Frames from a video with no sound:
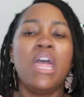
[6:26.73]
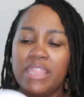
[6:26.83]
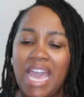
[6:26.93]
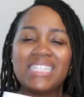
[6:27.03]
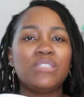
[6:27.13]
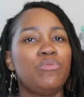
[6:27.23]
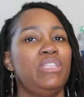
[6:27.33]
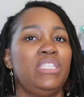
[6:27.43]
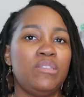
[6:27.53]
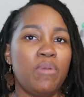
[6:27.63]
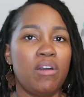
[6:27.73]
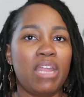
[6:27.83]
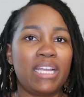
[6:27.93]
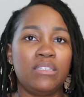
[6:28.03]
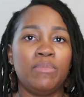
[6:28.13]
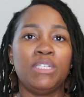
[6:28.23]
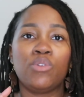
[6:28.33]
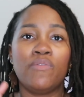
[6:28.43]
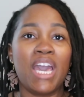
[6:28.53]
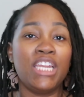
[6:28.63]
That's what this smelled like to me.
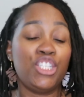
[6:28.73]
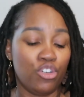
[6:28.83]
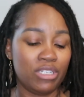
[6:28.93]
So if that is your